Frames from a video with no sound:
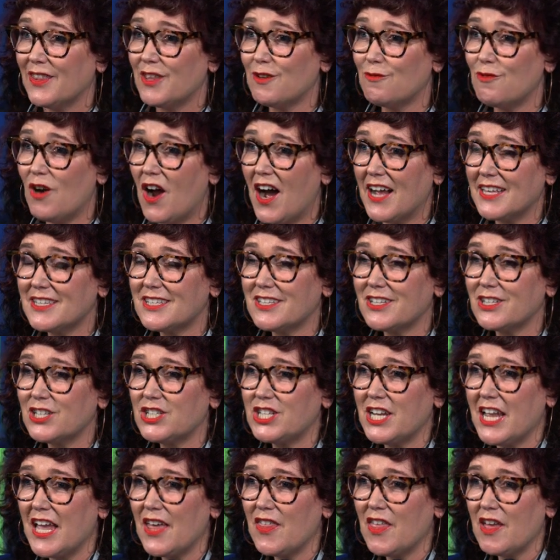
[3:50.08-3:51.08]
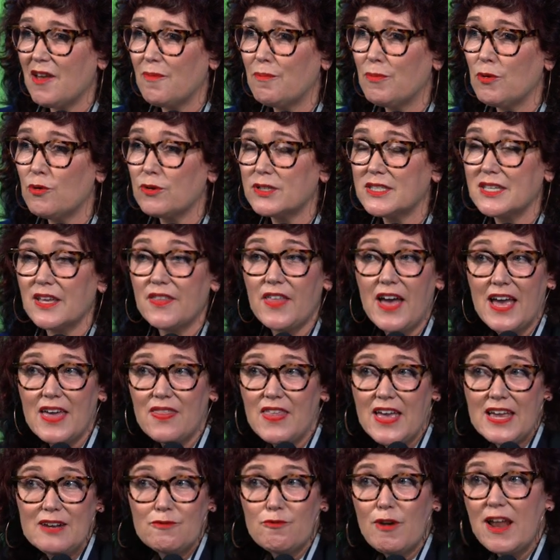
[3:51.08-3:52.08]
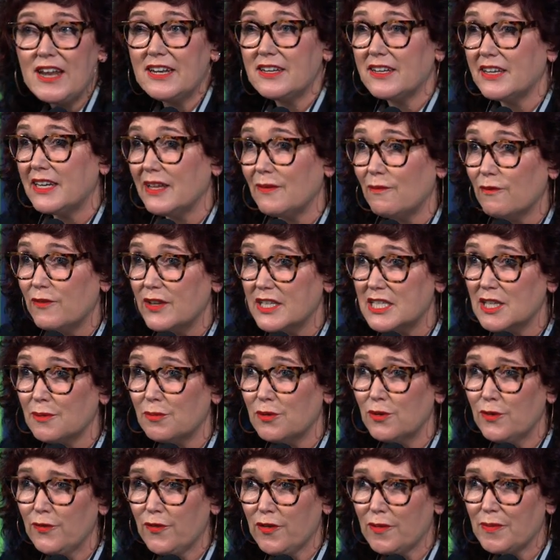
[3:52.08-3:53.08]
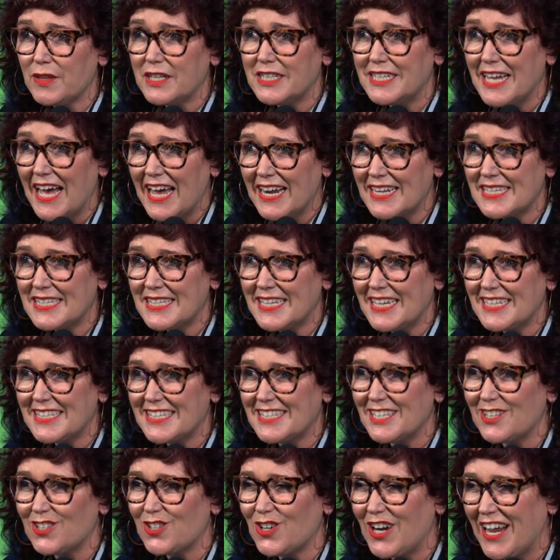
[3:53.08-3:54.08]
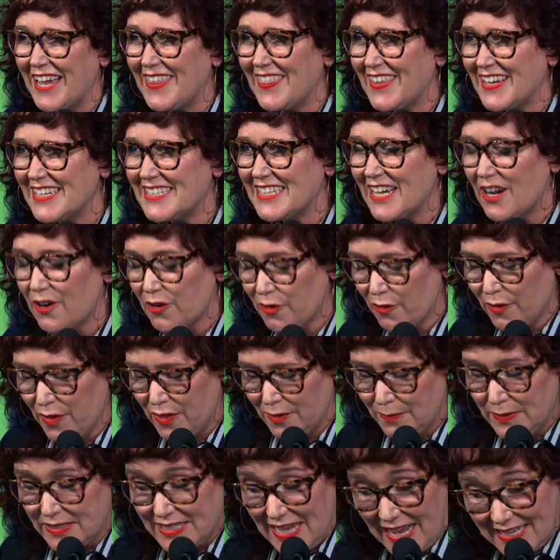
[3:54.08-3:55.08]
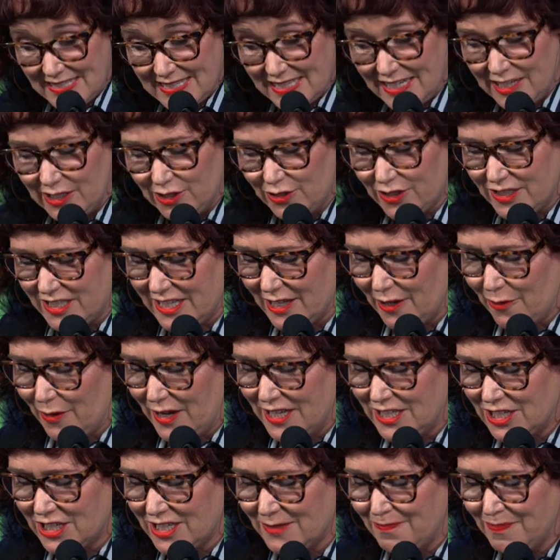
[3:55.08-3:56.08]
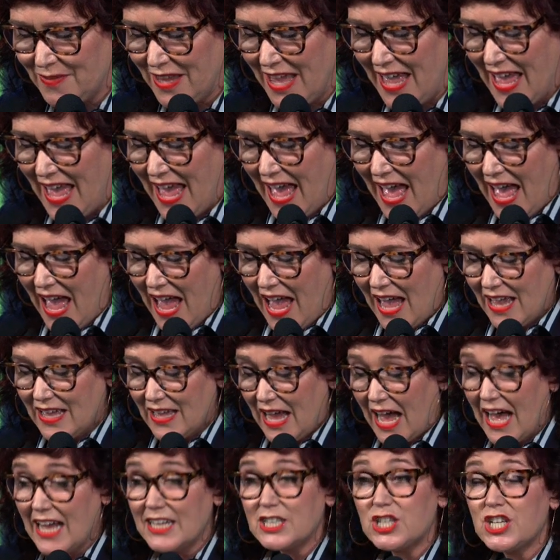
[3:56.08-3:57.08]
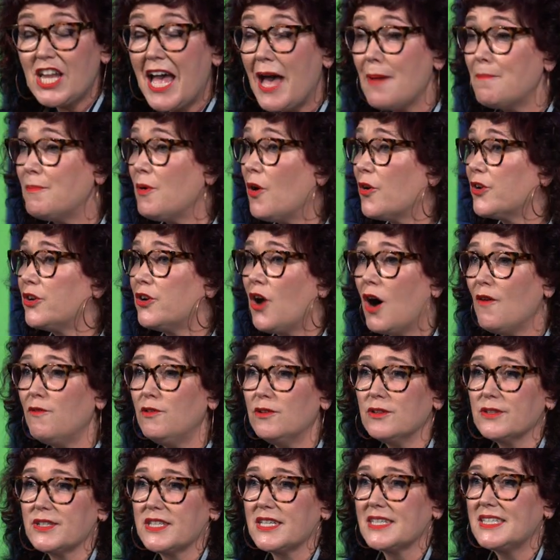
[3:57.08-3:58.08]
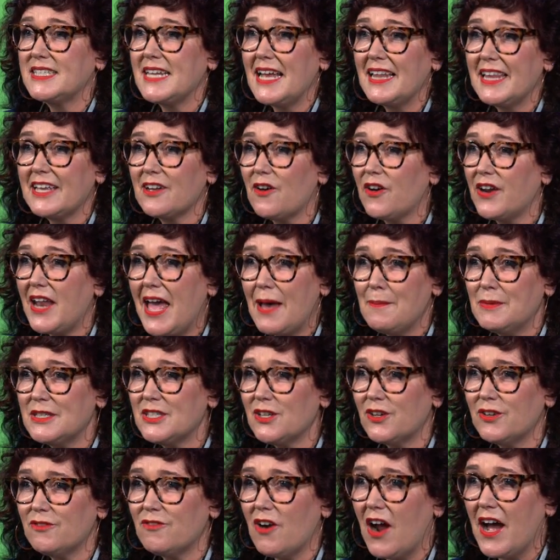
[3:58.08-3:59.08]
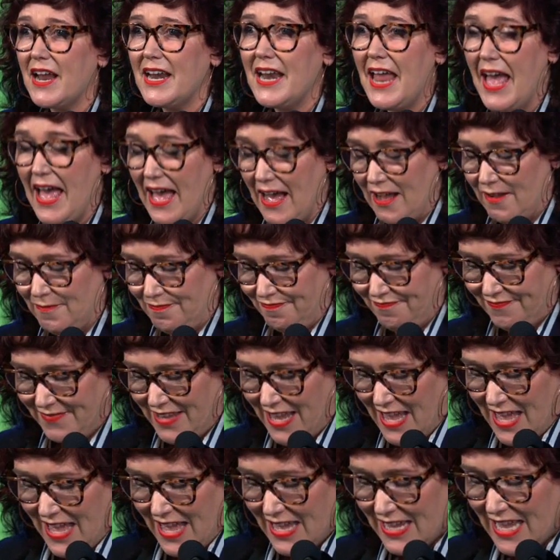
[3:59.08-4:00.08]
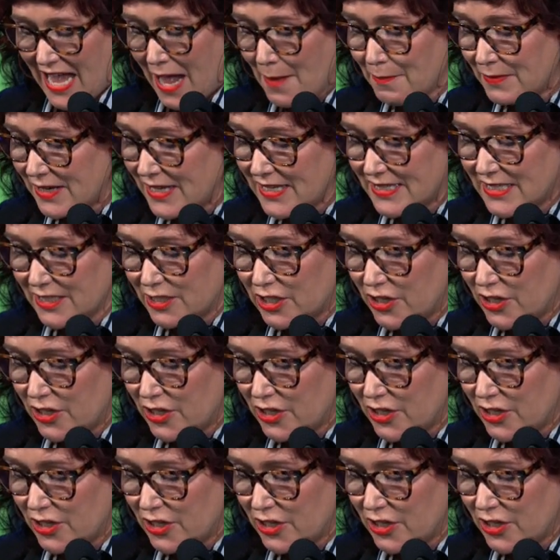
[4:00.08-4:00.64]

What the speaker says: rights to share their books, are they then rendered invisible from the data sets that train these algorithms? That's an interesting question. Chatbot novels are selling on Amazon right now. Companies